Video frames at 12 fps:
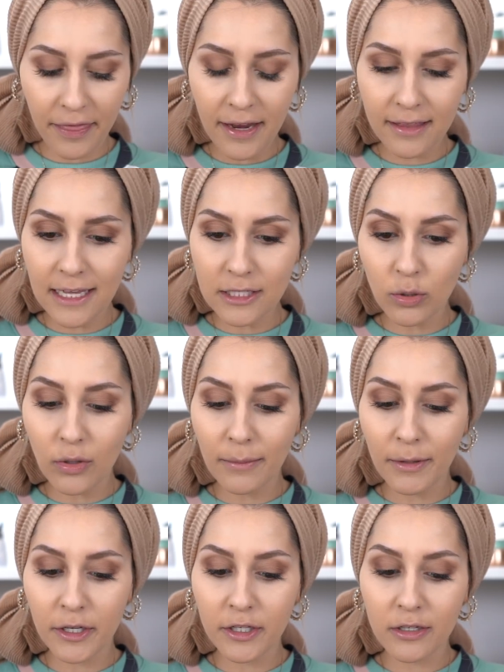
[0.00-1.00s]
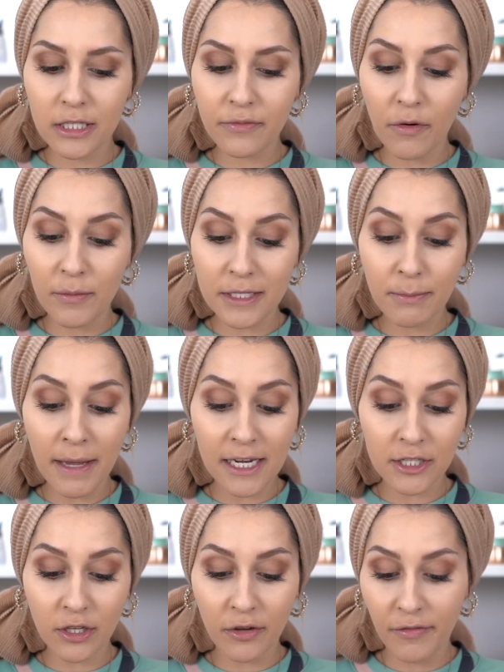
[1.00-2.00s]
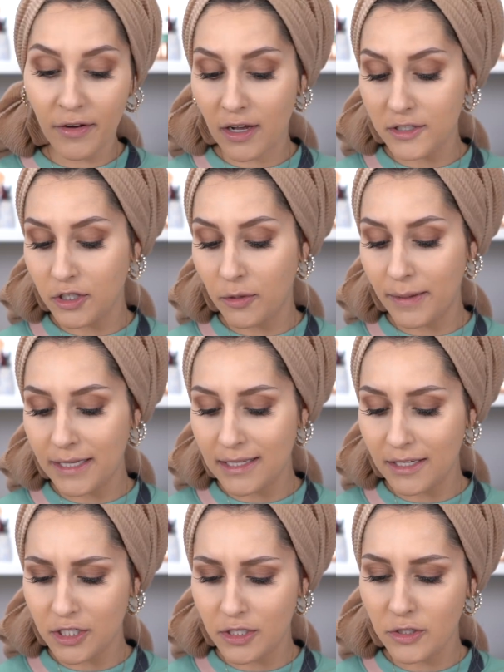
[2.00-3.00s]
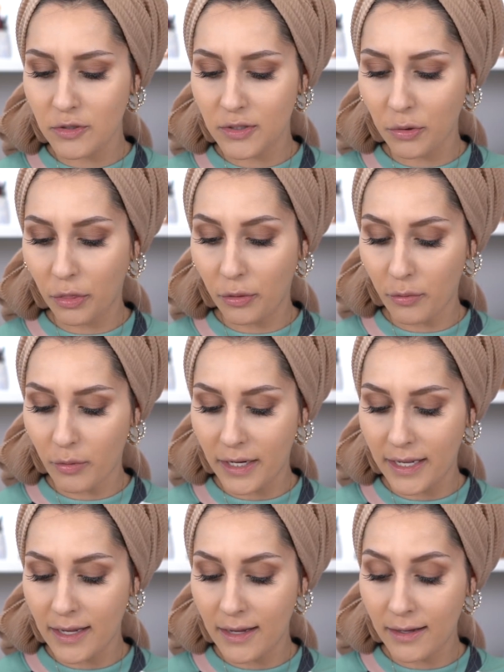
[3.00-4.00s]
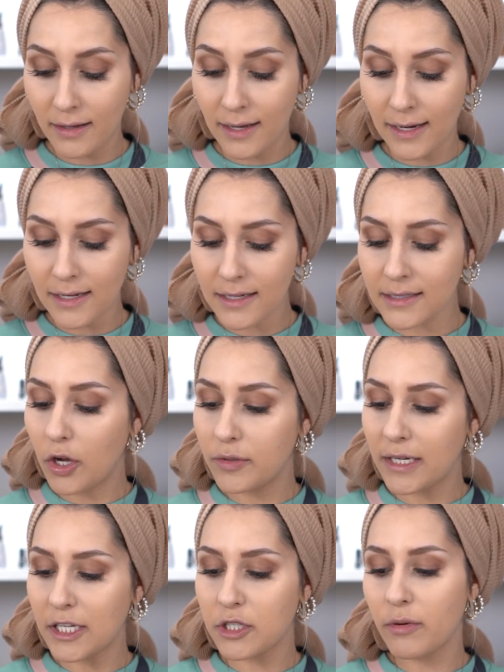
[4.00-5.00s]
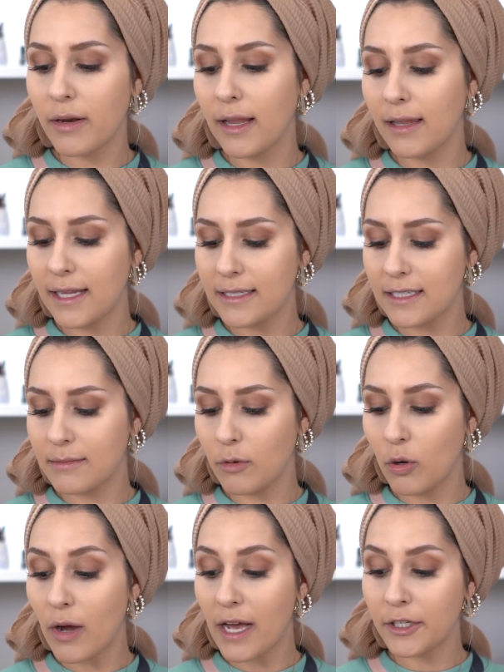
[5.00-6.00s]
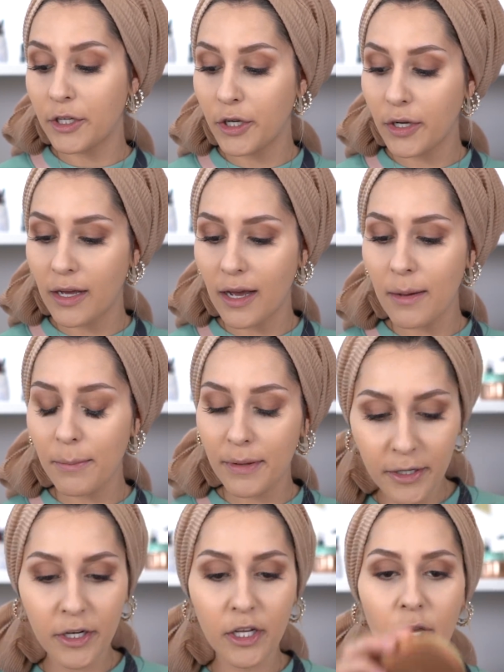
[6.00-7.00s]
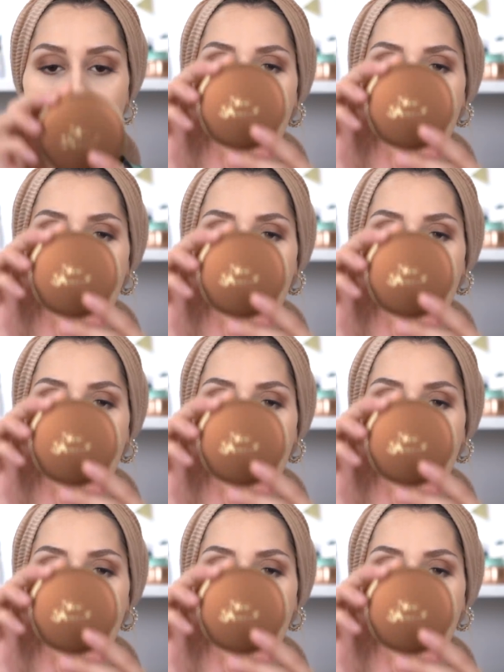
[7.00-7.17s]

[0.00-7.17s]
think that's all I'm gonna use from this palette so far. So basically I just used 3 colours: Au Naturel, Less is More, and Hook Up. I'm gonna go